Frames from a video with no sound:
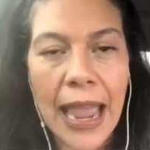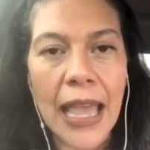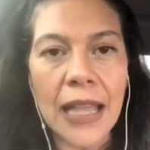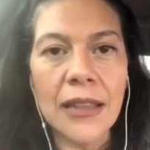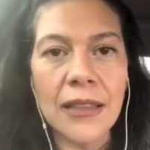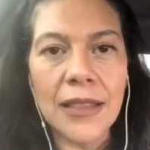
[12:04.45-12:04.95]

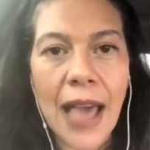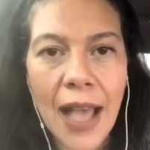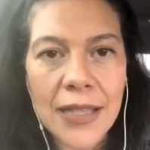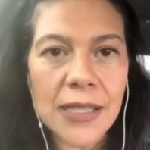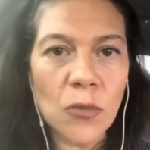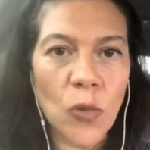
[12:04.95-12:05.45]
and
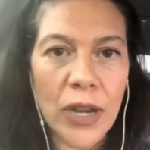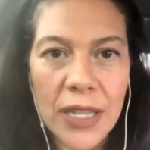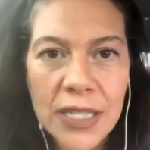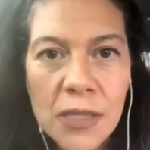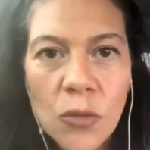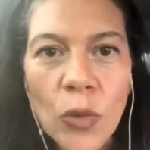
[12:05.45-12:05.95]
that's
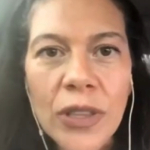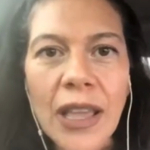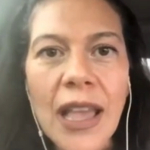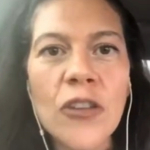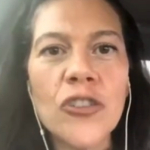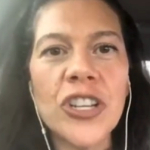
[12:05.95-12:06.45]
when
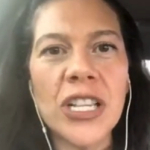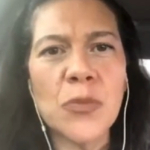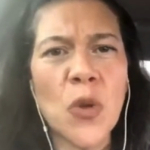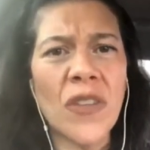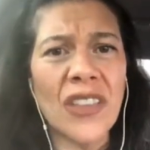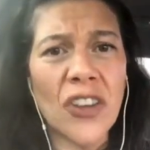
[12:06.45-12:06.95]
the energy
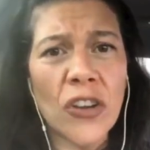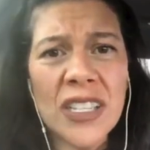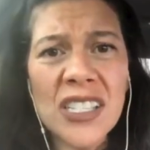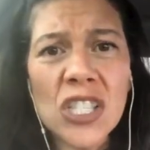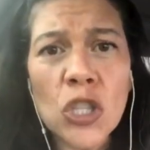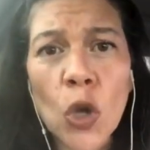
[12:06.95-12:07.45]
is moving
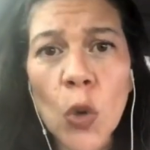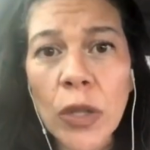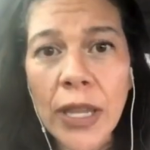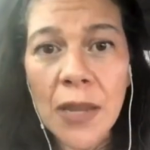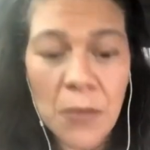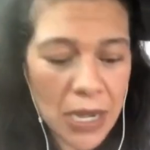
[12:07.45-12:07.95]
very
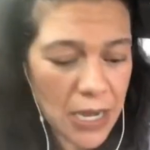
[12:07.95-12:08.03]
slowly,